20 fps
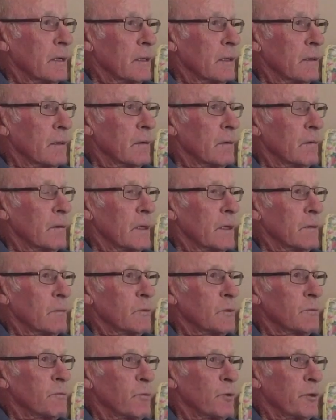I
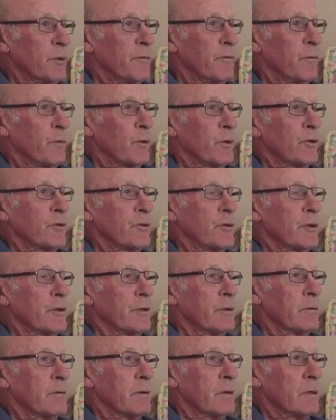was pretty
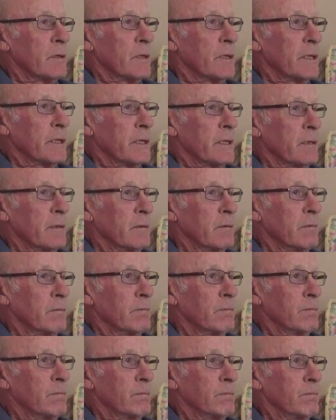fortunate. I
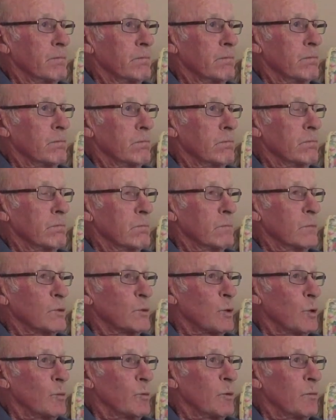
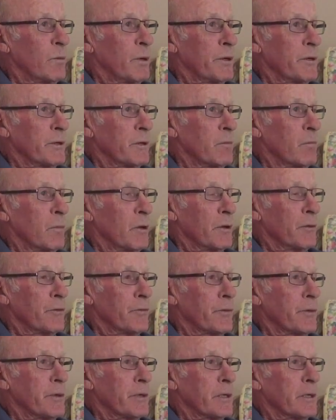was home about a
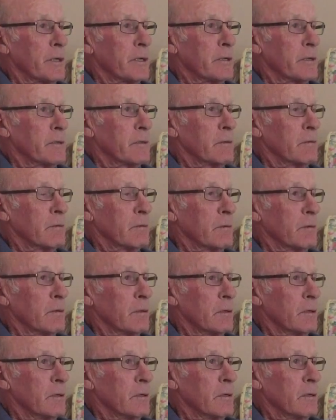month, and I got
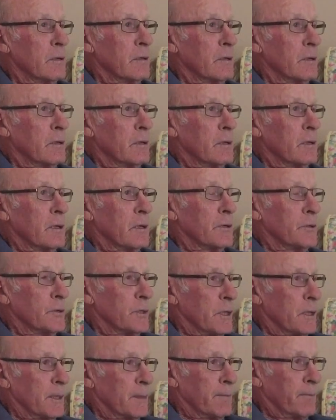a
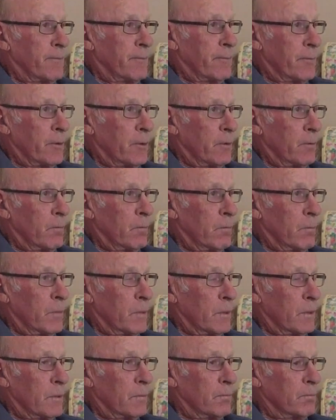job from
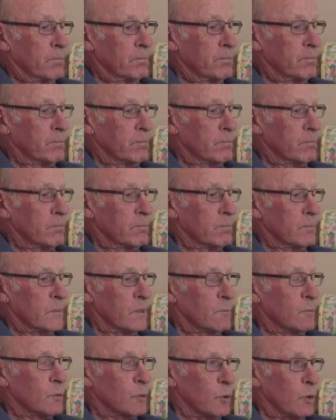
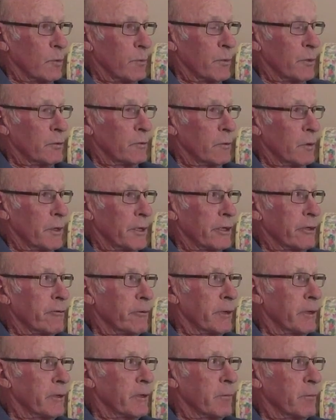Terminal
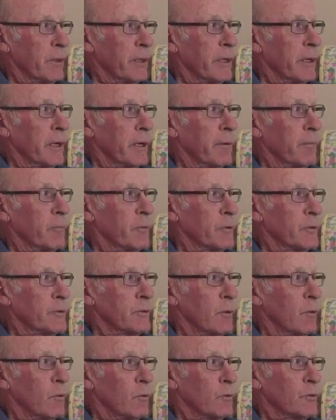Electric in Minneapolis,
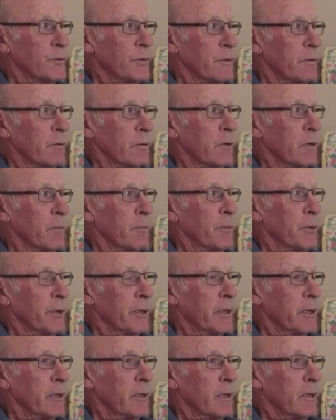a wholesale
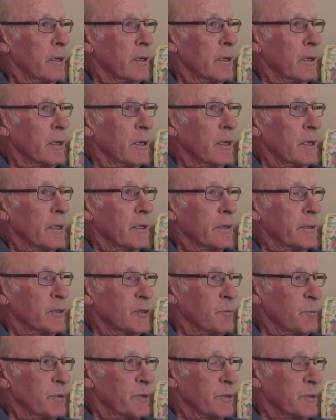company. I
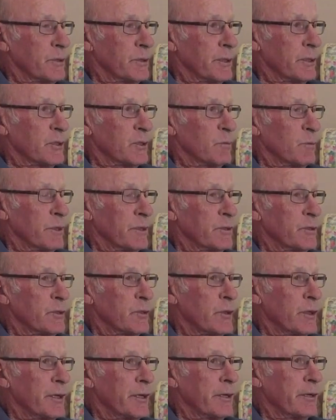spent 6
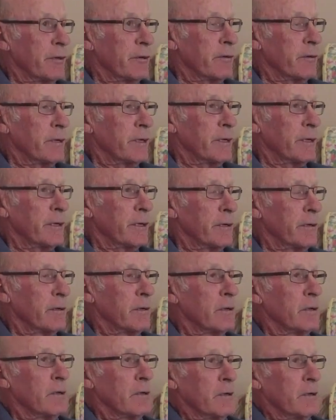months there, and then